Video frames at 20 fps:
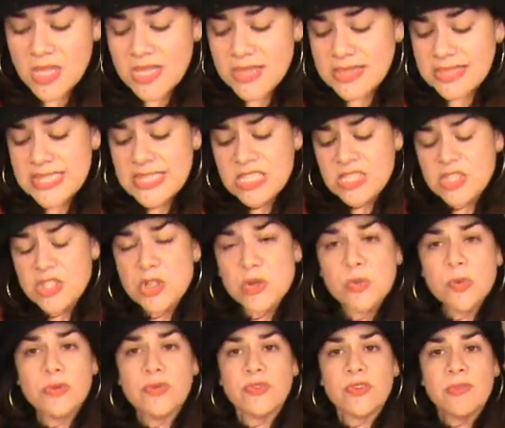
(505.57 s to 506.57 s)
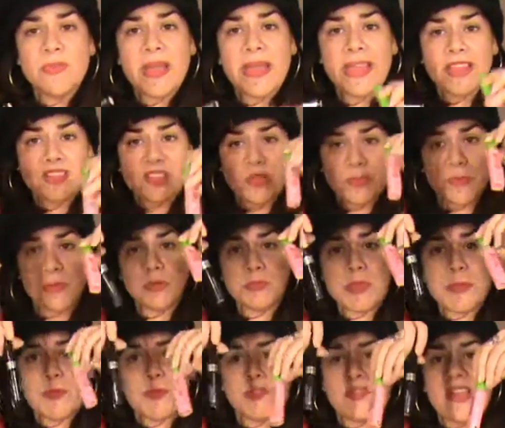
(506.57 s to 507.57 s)
These two were from, I actually pulled
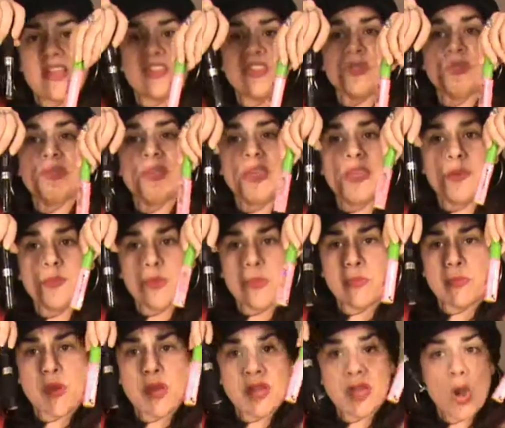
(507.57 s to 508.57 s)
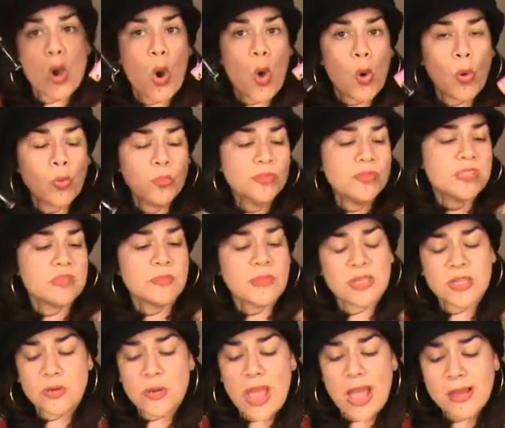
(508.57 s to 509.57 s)
my professional kit and brought it home to
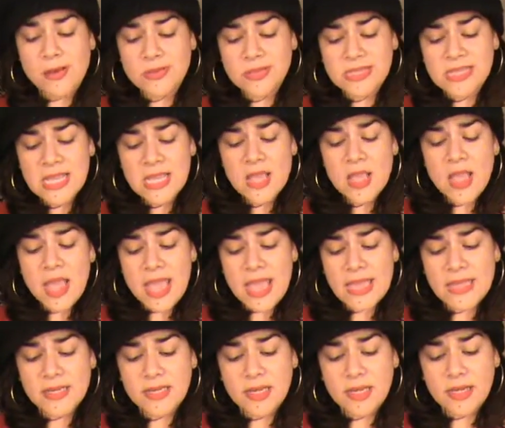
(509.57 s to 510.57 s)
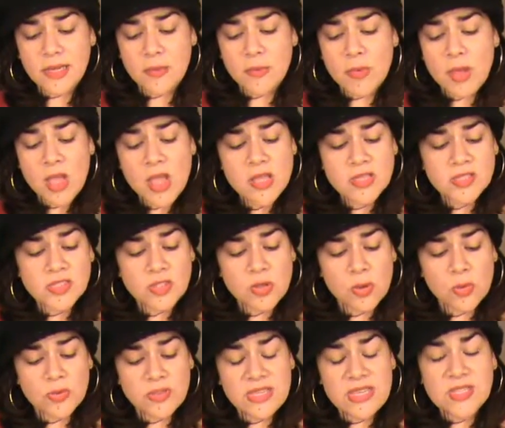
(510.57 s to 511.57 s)
my new house. And um,
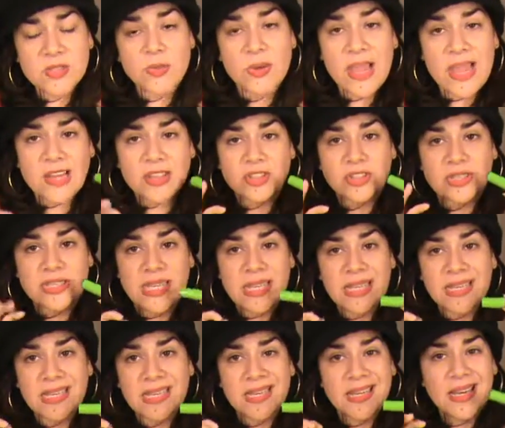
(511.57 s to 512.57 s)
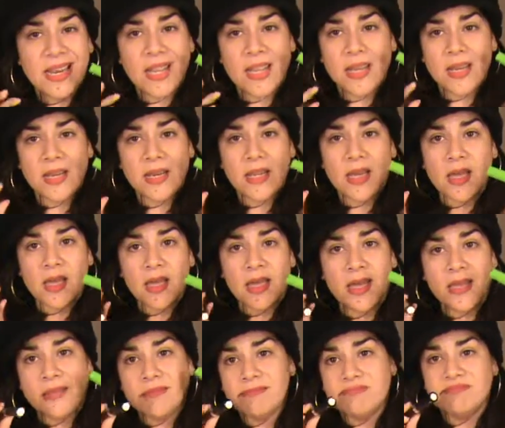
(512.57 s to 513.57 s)
so these were actually in it, and
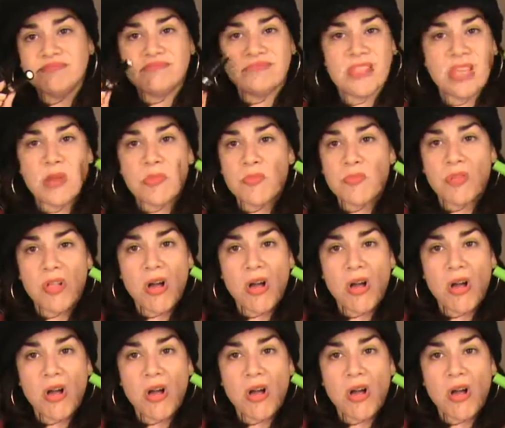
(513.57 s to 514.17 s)
uh, they're